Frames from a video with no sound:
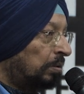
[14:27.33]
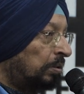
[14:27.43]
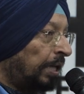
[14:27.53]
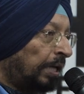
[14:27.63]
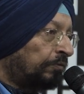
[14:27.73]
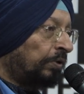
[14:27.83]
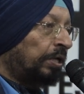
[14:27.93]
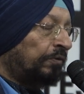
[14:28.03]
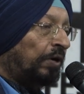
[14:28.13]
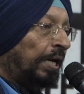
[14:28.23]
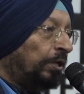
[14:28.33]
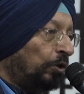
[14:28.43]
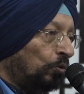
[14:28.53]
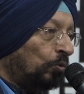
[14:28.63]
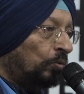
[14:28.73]
That will define
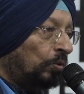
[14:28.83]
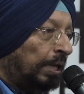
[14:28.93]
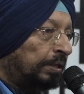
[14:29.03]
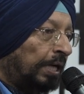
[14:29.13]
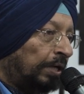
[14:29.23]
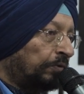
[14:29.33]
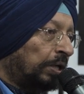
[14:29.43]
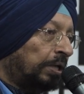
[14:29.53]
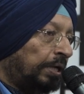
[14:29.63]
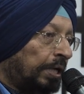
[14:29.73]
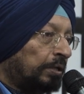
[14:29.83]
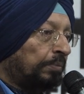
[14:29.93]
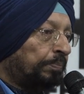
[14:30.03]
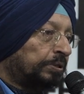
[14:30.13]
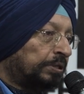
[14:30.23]
you, and that will create the
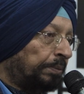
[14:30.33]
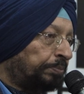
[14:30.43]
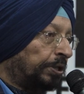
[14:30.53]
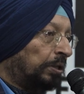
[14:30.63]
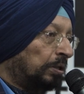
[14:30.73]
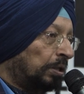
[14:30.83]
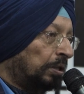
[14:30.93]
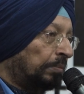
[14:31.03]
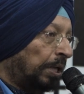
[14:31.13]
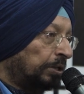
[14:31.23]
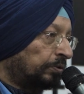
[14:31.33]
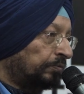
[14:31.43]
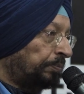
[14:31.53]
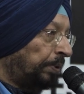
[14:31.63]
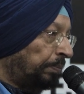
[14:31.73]
perception in the minds of the
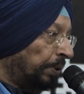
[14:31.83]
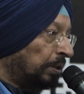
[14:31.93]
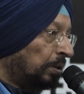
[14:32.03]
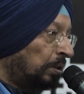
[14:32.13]
people.